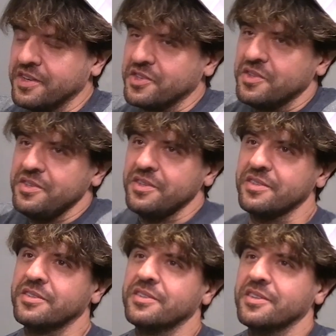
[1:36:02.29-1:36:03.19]
Yeah, so this
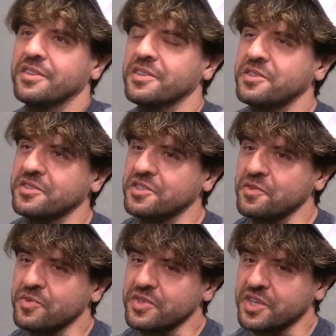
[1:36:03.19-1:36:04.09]
is a
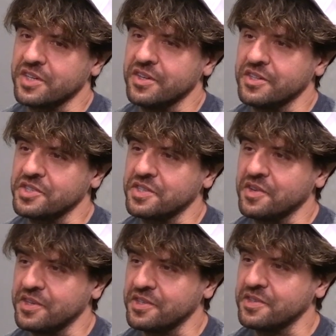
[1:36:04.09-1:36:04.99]
different technology
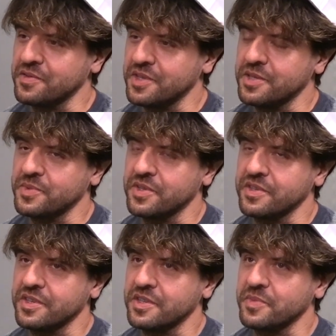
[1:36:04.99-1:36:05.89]
also developed
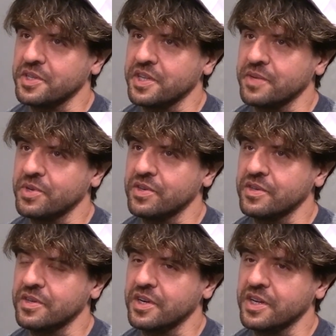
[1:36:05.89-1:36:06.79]
in my lab
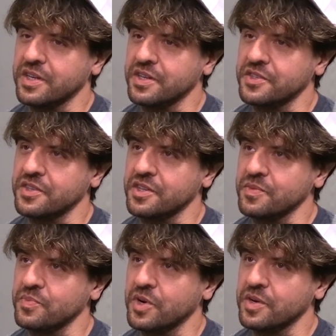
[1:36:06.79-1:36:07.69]
here, and it's
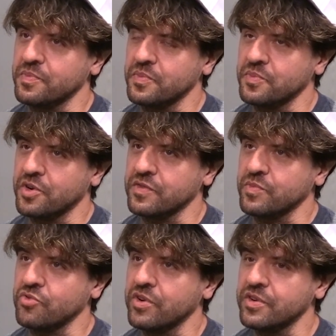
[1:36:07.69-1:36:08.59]
a part of
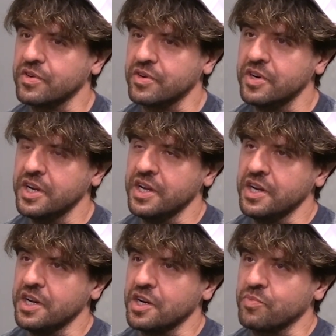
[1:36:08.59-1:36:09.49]
a broader
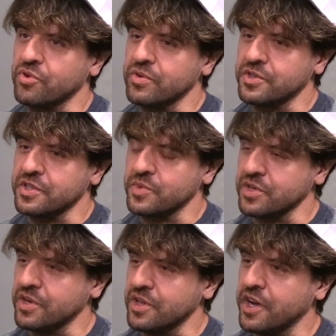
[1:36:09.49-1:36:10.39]
approach that we
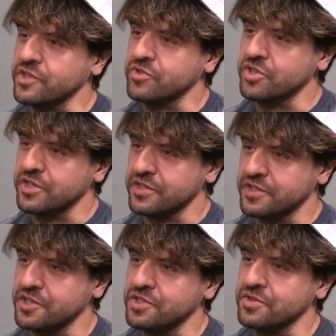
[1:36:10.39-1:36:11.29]
call hydrogel
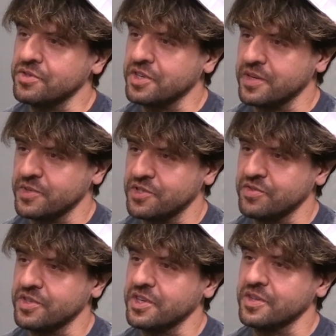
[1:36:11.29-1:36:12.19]
tissue
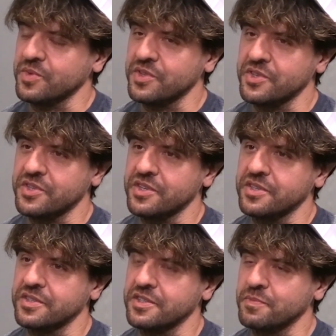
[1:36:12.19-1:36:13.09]
chemistry. And what this
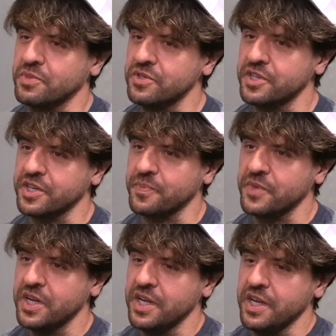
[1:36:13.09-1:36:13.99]
is it's building